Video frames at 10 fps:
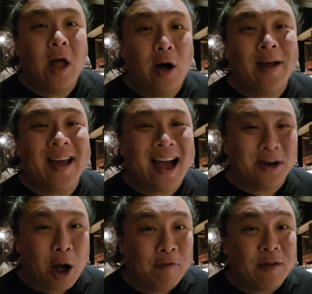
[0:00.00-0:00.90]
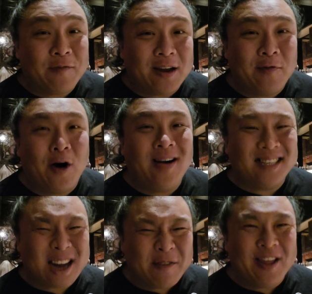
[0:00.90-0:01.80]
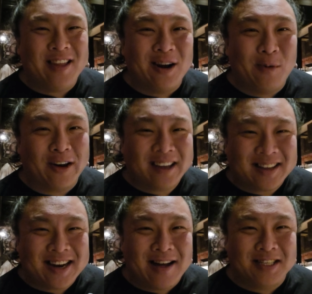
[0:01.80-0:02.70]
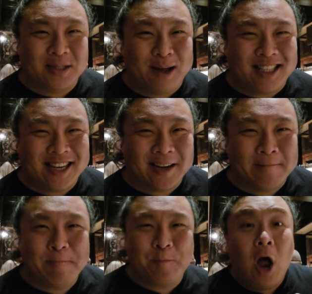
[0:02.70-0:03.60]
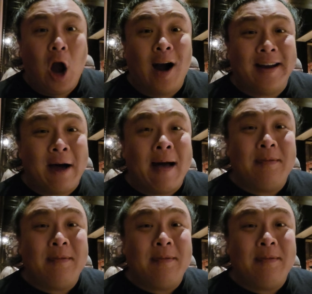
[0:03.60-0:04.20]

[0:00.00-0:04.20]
Okay, yeah, not for the faint of heart. Definitely a little more kick than I was expecting. All right, now I'm